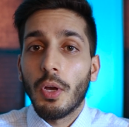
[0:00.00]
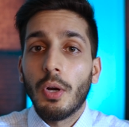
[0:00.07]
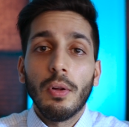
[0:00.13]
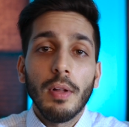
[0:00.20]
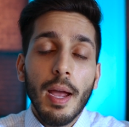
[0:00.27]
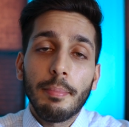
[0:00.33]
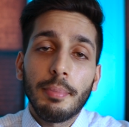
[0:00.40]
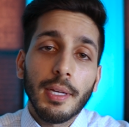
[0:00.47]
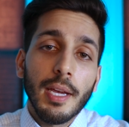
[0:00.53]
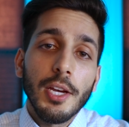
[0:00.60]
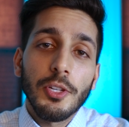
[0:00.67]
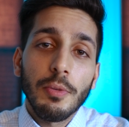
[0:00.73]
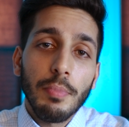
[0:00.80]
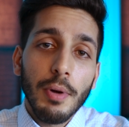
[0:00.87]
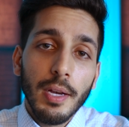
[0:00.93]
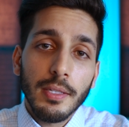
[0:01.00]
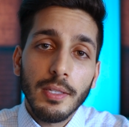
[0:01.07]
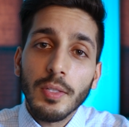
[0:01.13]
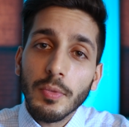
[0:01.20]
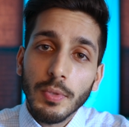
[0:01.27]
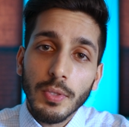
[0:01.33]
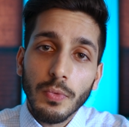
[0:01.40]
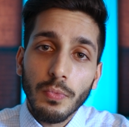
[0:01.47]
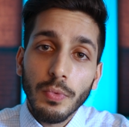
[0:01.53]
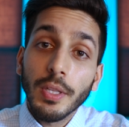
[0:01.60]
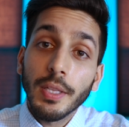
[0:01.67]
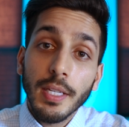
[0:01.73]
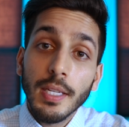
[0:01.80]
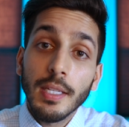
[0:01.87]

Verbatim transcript: The whole application process was really